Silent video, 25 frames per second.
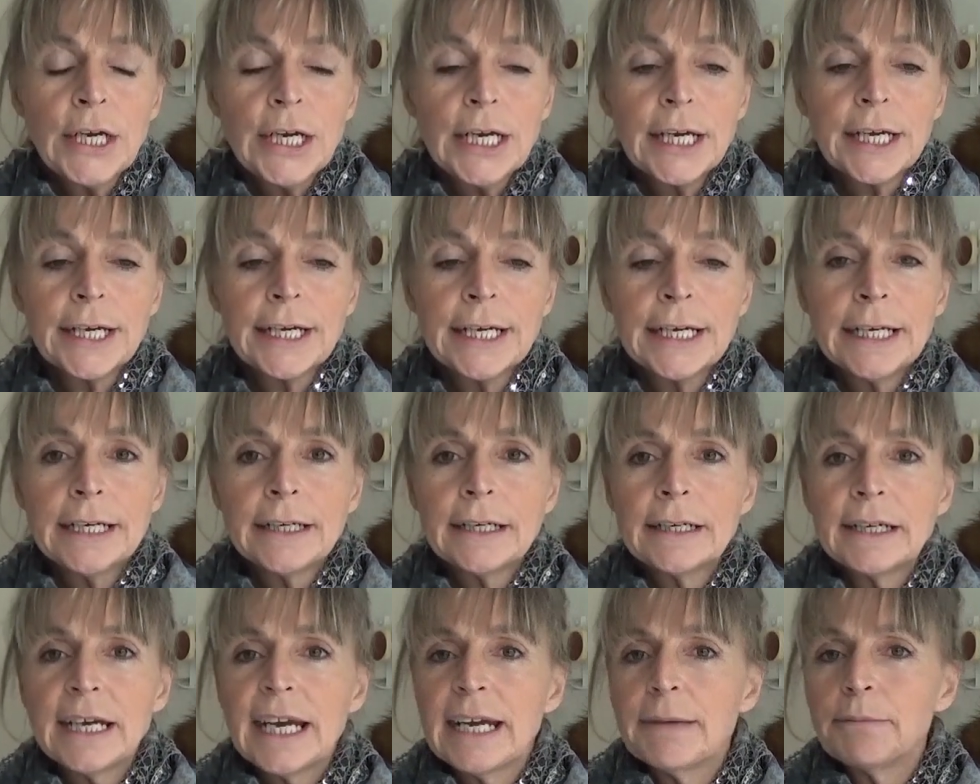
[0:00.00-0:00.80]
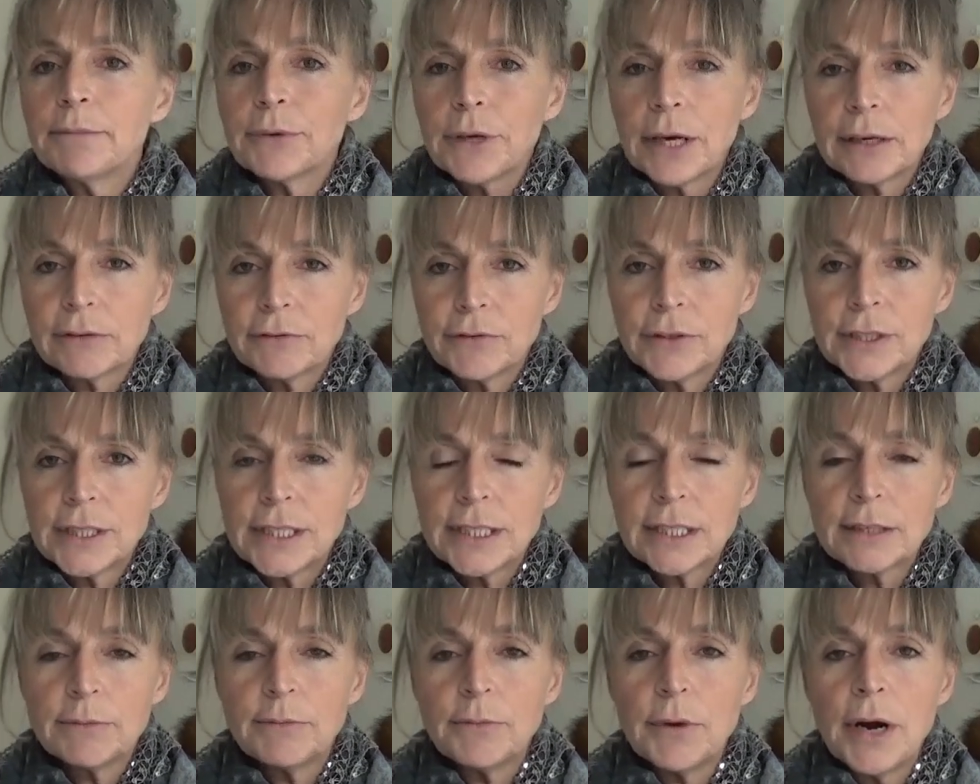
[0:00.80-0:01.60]
in Bradford
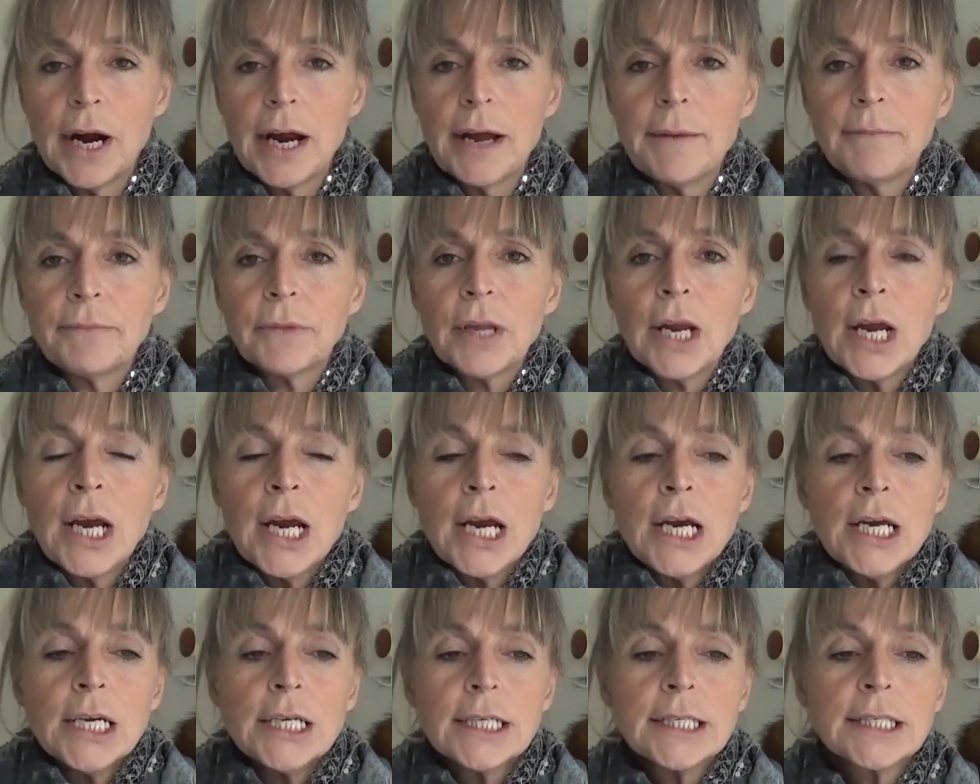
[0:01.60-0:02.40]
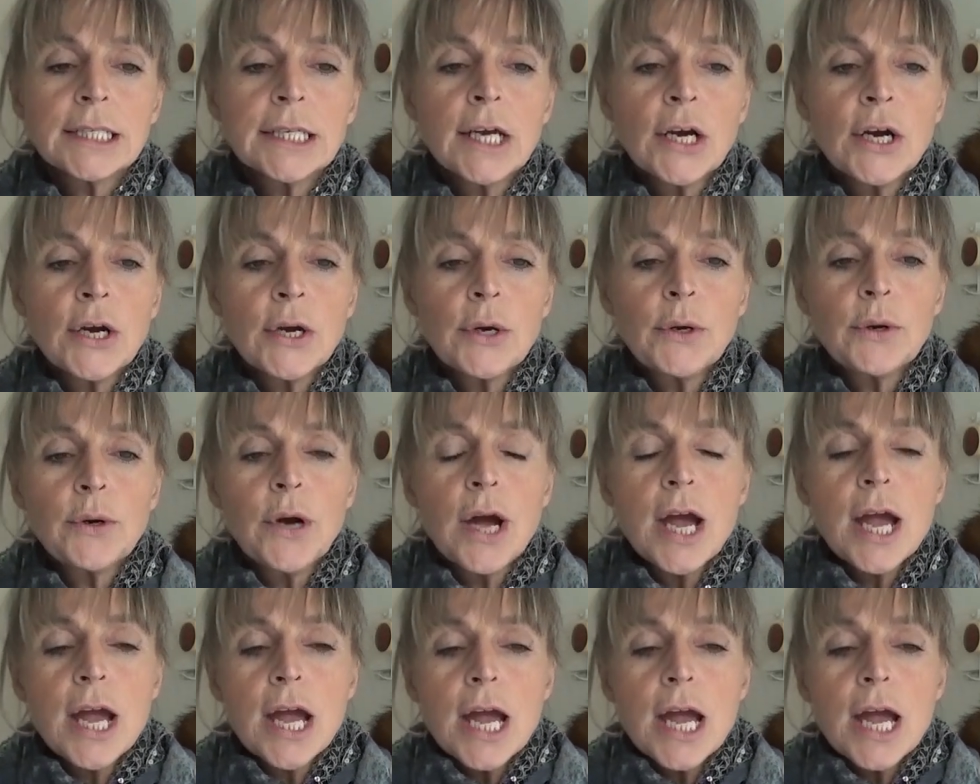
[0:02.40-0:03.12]
somewhere. So